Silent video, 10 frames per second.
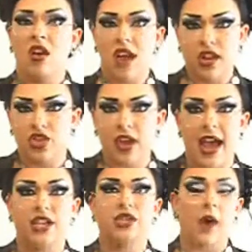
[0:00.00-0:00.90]
kind of
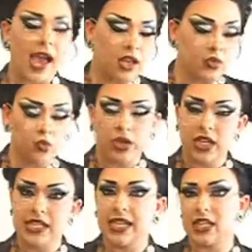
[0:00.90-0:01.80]
drag, so I
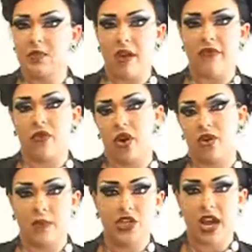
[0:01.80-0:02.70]
really did expect for her
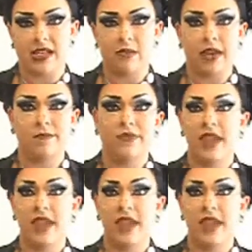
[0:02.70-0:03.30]
to be Jasmine.